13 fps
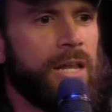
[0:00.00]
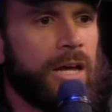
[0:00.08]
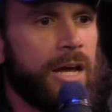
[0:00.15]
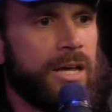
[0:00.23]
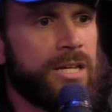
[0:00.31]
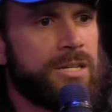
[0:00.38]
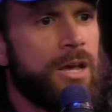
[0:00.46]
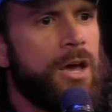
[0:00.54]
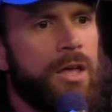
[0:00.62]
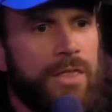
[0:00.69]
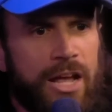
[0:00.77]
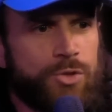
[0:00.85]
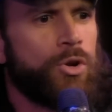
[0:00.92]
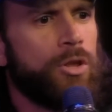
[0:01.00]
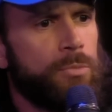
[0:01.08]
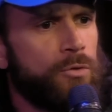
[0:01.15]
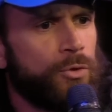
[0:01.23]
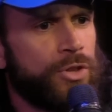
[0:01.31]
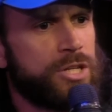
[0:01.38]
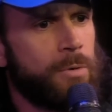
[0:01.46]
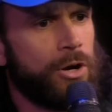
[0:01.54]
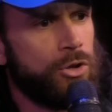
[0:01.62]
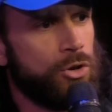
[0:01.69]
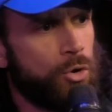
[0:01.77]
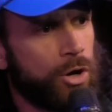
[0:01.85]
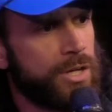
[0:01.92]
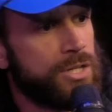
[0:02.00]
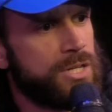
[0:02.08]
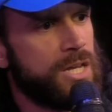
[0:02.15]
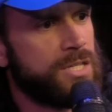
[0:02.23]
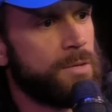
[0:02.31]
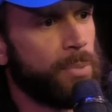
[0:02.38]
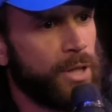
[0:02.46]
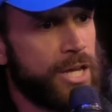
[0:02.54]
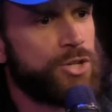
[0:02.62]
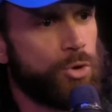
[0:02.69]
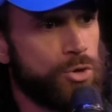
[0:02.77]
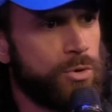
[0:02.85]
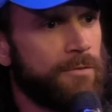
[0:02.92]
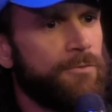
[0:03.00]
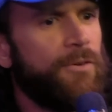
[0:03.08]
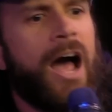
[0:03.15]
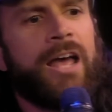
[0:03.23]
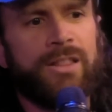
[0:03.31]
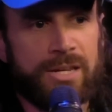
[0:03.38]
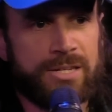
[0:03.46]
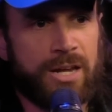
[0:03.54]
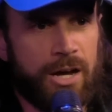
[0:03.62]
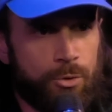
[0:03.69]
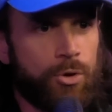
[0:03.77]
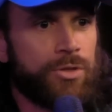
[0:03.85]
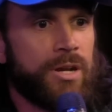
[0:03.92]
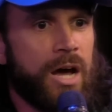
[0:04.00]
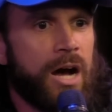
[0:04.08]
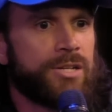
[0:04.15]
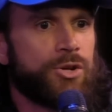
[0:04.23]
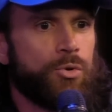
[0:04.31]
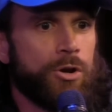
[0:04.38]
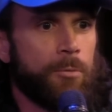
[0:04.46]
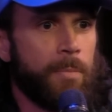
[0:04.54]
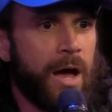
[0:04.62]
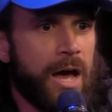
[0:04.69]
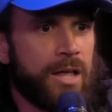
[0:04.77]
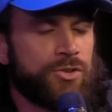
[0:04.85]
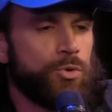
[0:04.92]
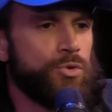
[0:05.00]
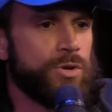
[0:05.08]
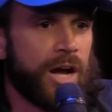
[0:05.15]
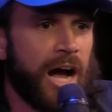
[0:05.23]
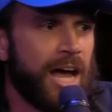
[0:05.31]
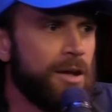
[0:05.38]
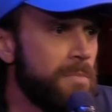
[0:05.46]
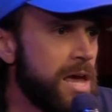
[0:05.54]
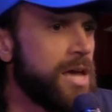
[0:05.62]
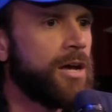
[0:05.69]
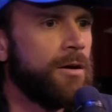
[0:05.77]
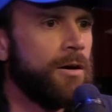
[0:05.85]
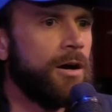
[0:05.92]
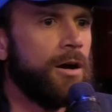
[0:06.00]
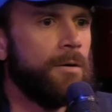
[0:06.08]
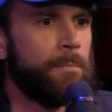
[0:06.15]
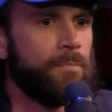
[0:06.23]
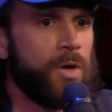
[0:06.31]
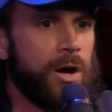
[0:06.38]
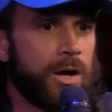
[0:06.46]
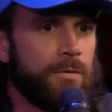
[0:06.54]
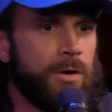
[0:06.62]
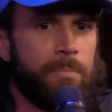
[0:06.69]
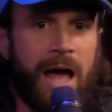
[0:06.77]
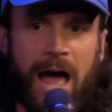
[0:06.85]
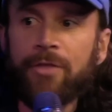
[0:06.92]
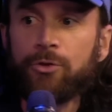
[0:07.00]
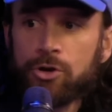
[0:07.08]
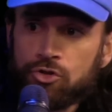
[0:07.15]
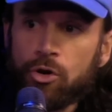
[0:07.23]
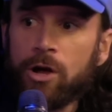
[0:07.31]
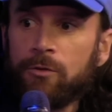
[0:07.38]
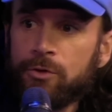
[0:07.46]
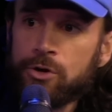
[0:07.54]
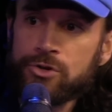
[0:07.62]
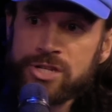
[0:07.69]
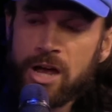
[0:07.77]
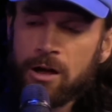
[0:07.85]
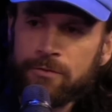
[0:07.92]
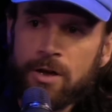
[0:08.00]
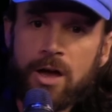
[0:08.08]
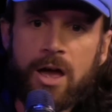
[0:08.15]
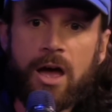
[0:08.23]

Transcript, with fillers: Like, I guess that's one of the beautiful things about New York is it's a place where you can find these unorthodox career paths, where you can kind of make a, a, a path or a trail for yourself.